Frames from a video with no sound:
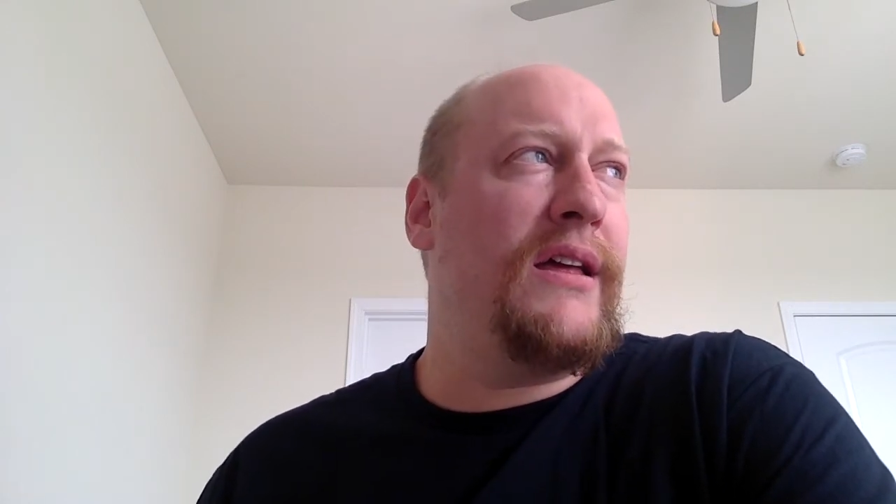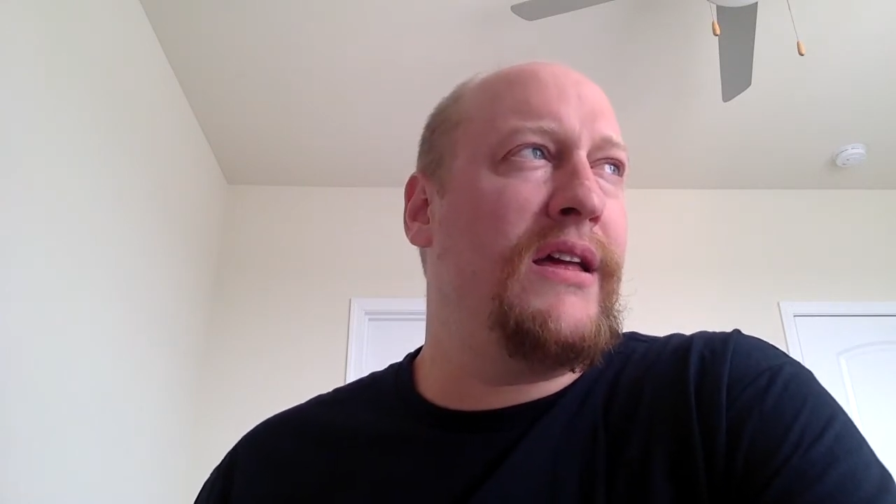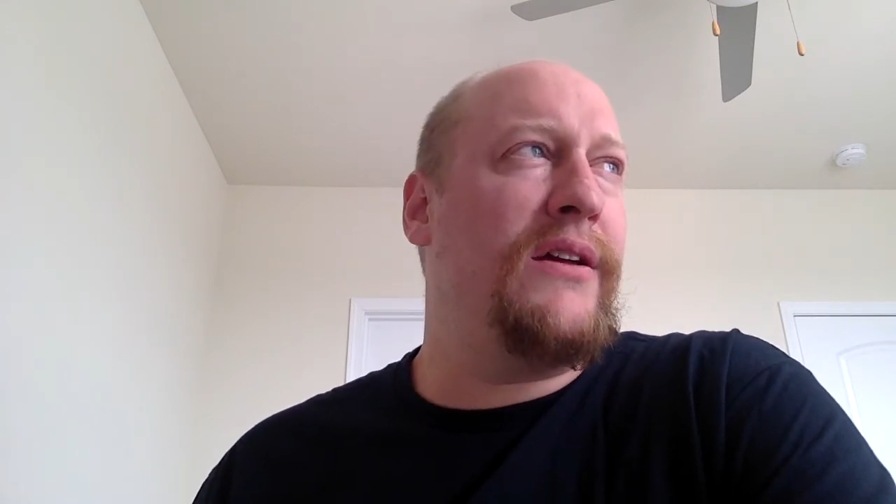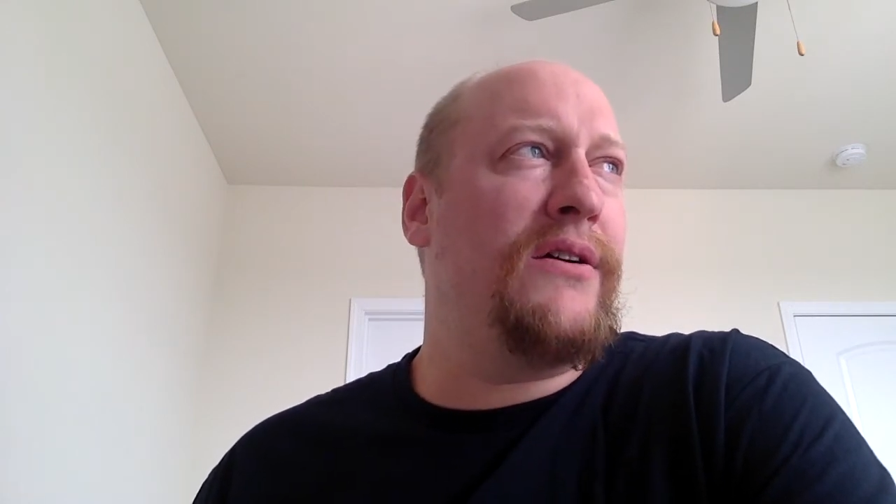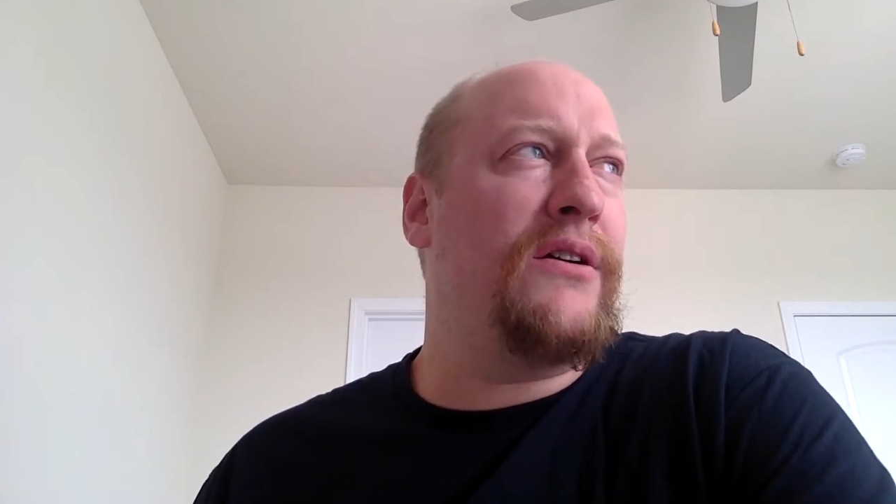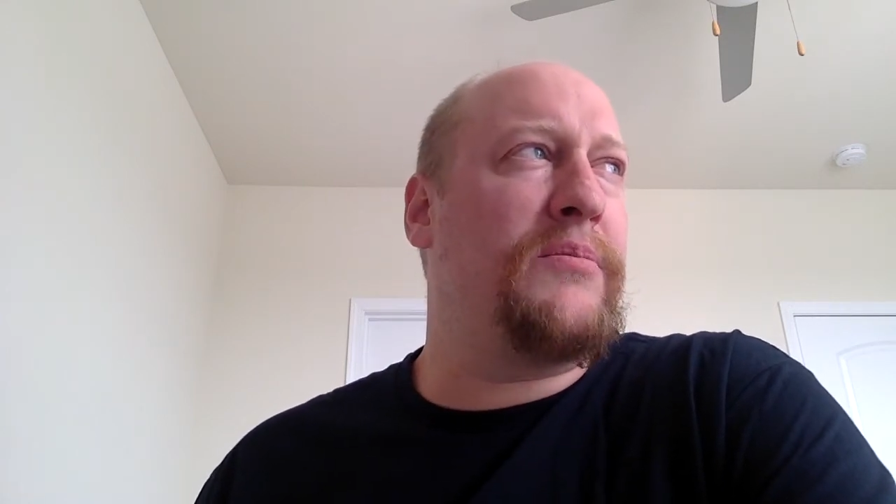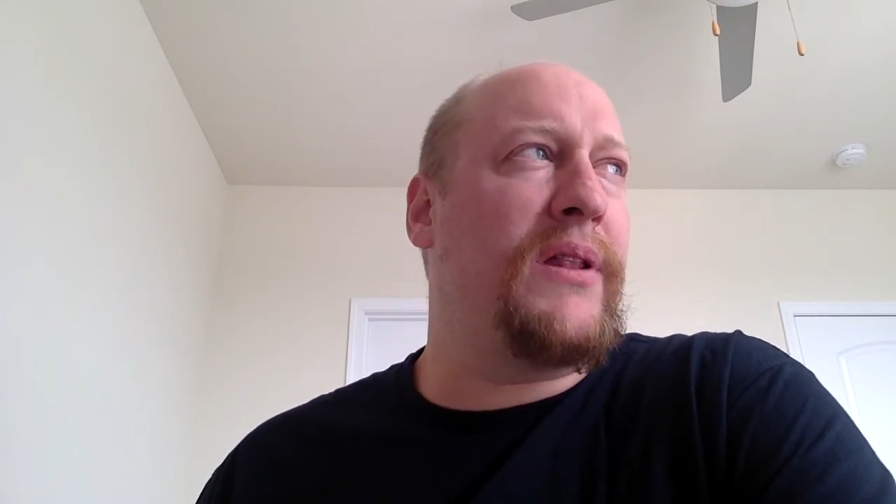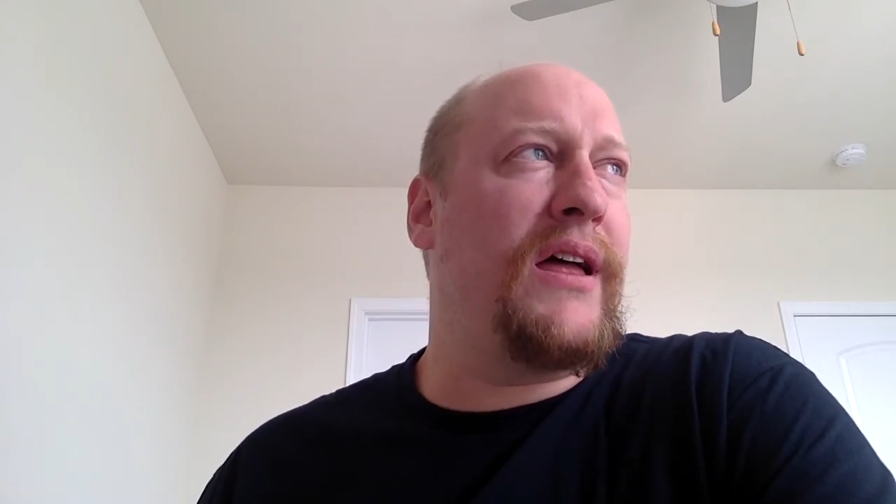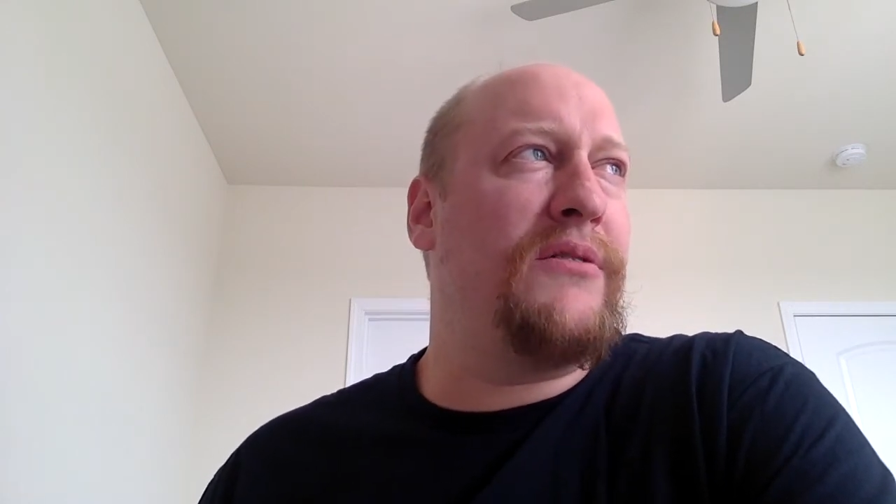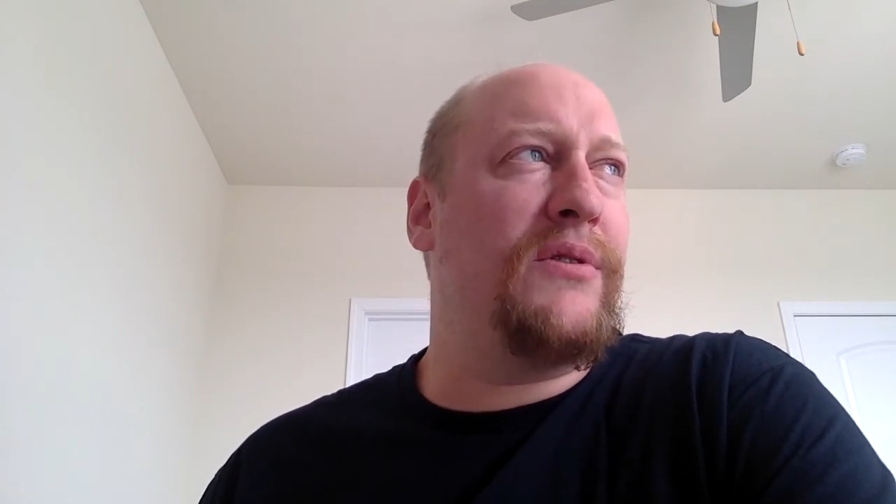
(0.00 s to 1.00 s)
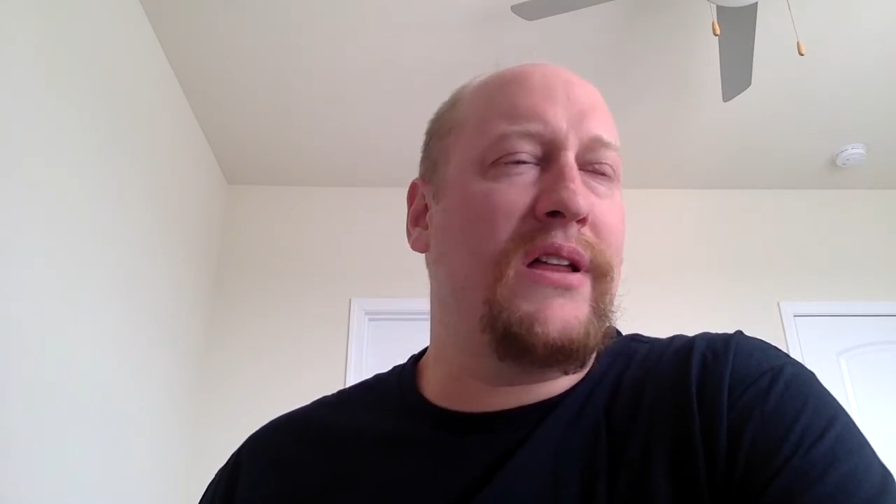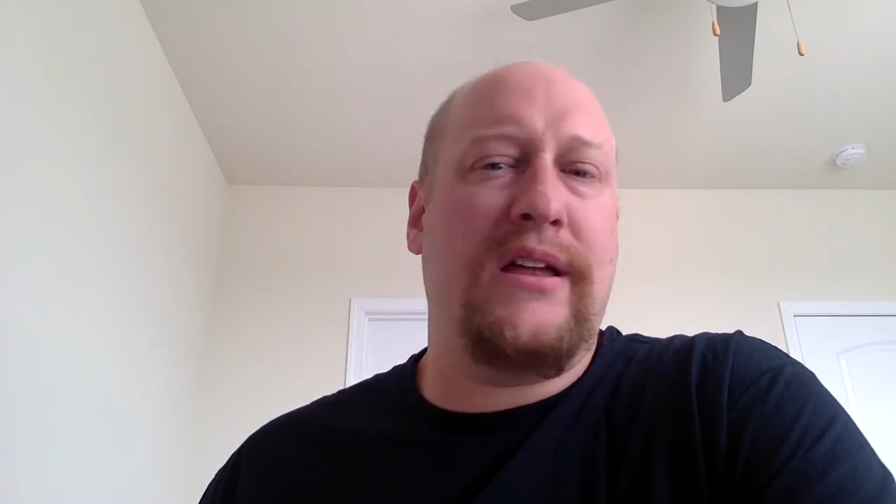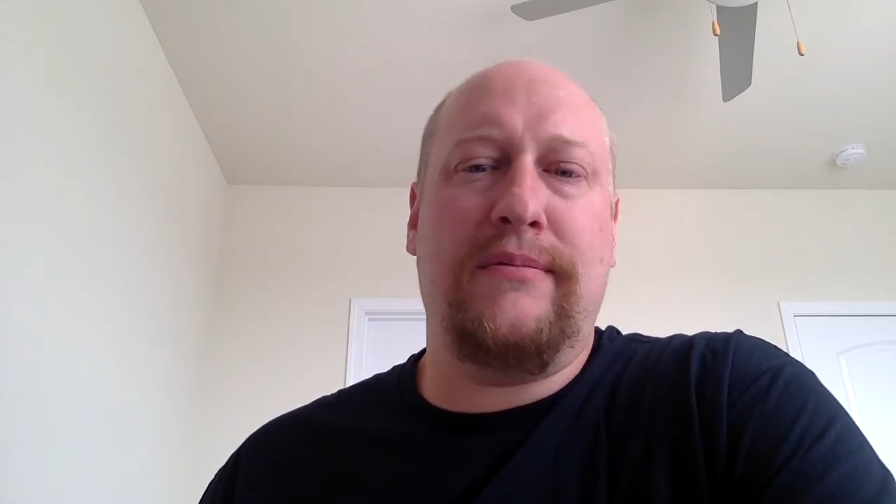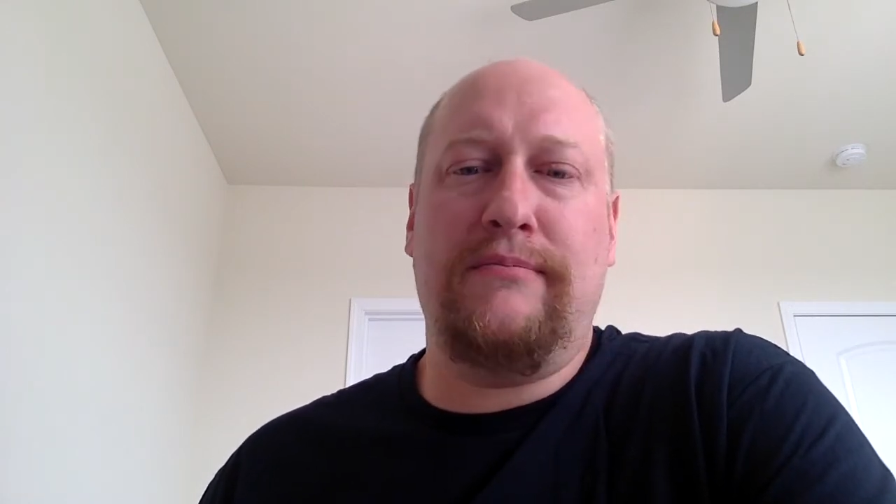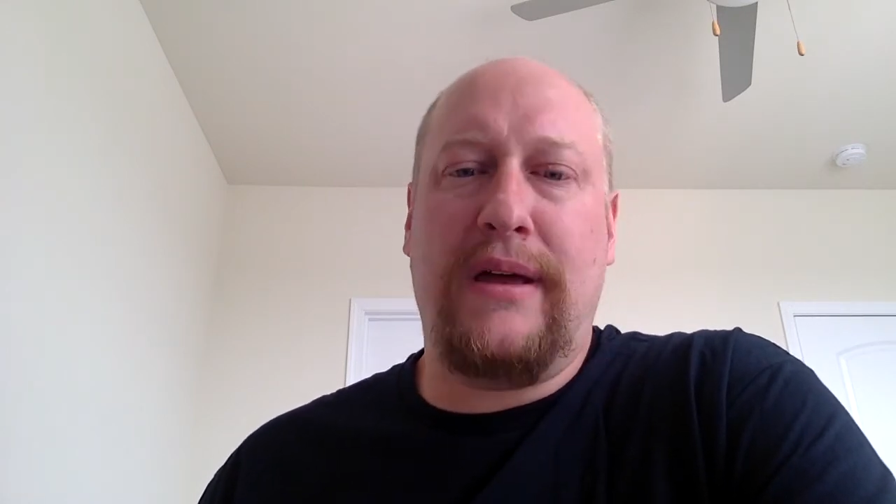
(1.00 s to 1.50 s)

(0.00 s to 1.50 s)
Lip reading: here to play really